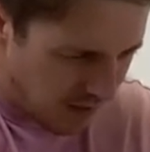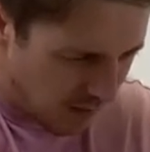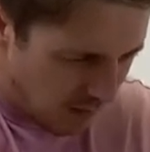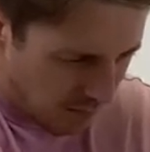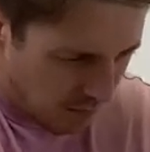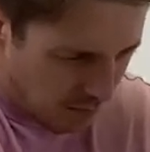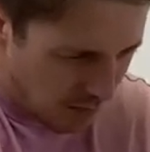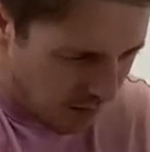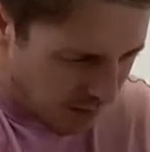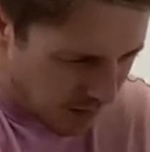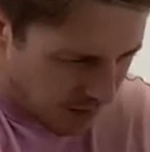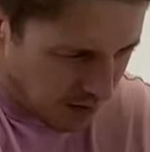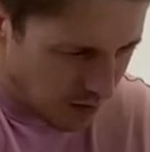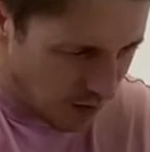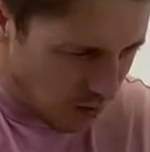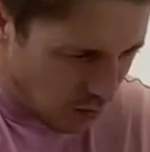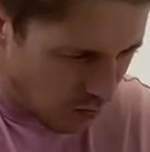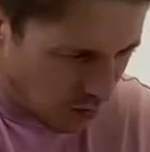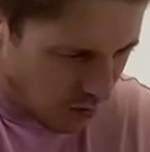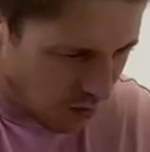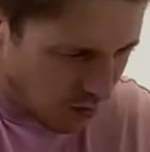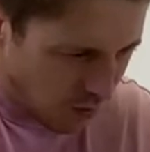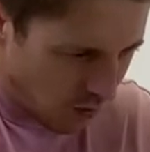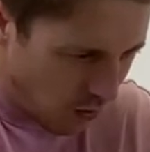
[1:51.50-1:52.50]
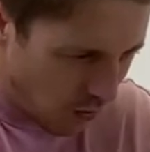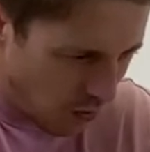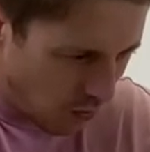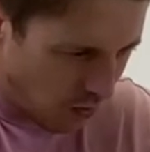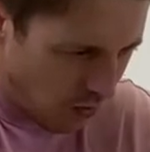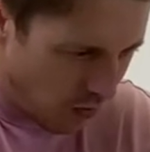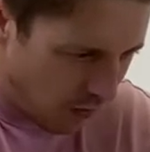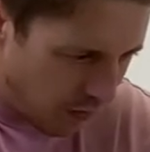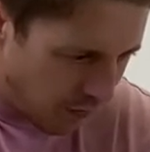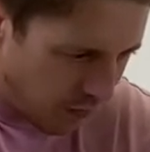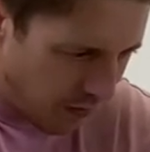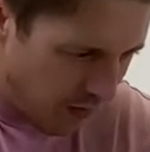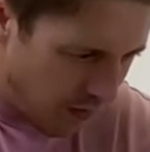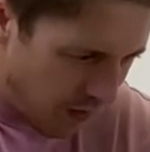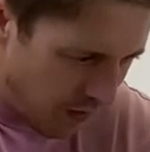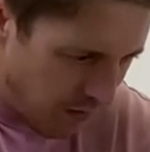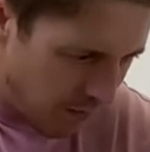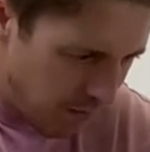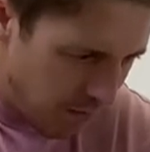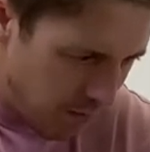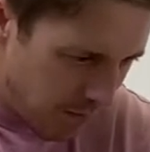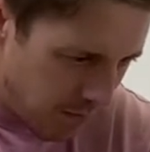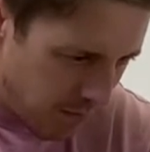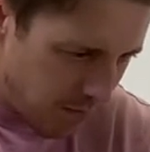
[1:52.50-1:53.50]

but not all of them.